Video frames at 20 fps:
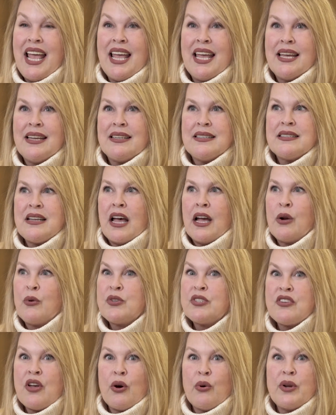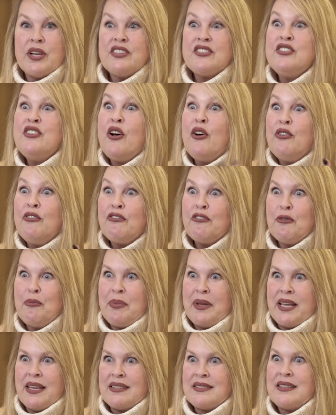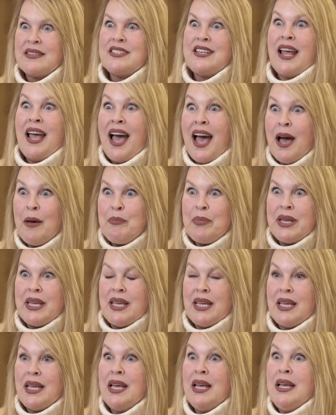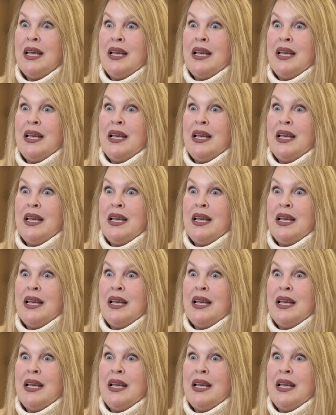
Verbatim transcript: and I was always known for being such a happy,